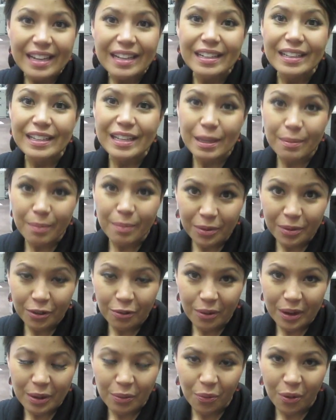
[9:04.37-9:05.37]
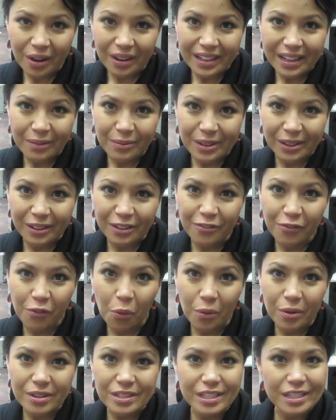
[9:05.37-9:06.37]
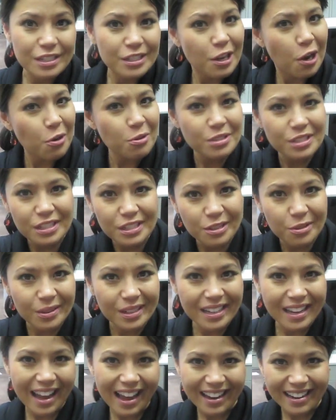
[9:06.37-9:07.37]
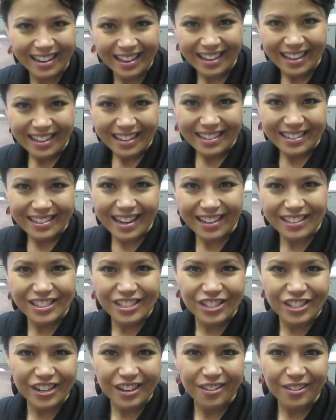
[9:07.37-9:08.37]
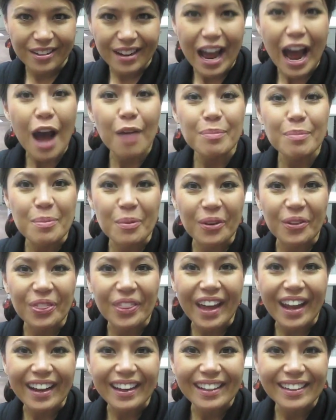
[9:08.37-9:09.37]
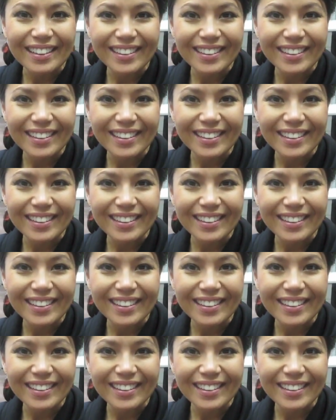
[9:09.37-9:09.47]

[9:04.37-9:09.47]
Keep up the great work, and we look forward to toasting you again next year. Happy birthday.